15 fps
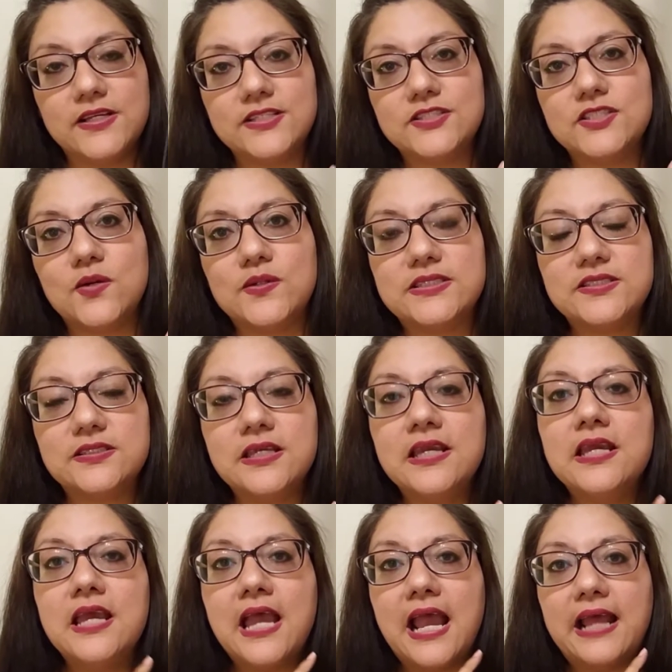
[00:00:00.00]
And so
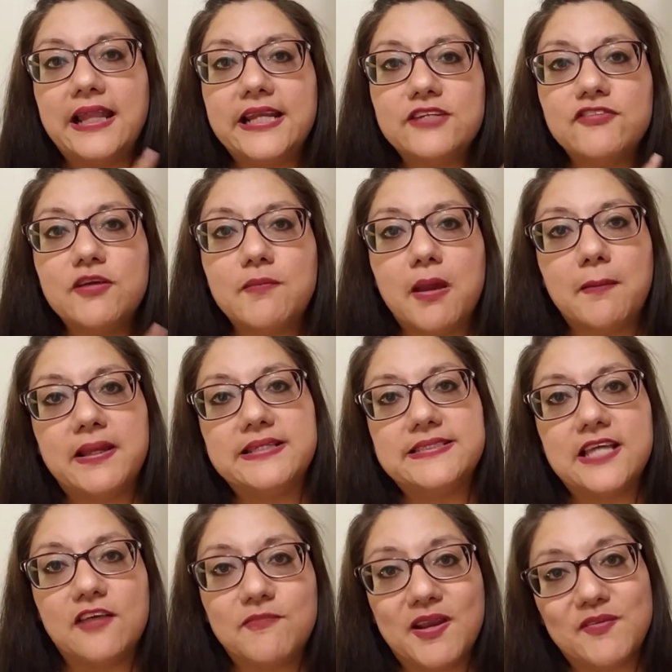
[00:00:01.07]
I like to remind
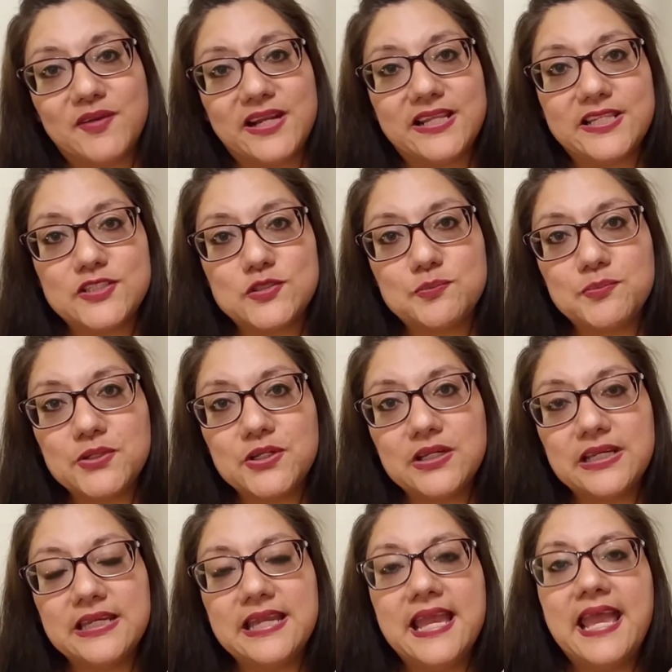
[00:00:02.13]
myself by reading this
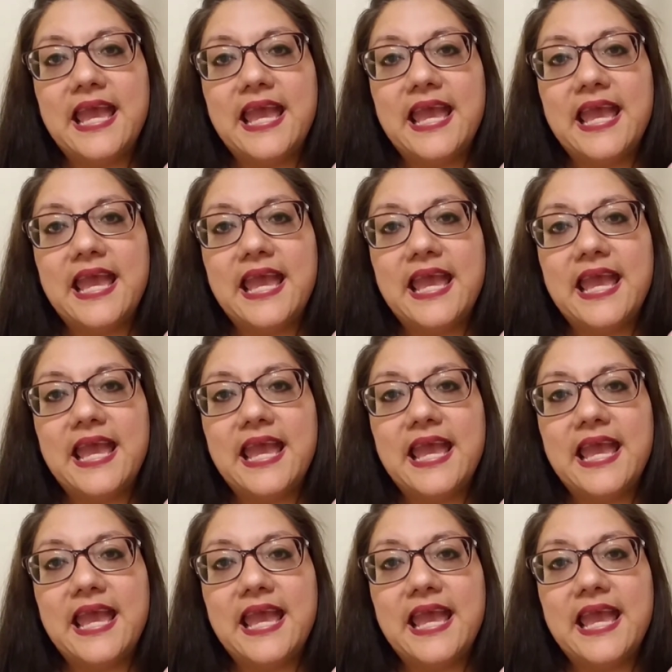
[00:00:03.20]
book,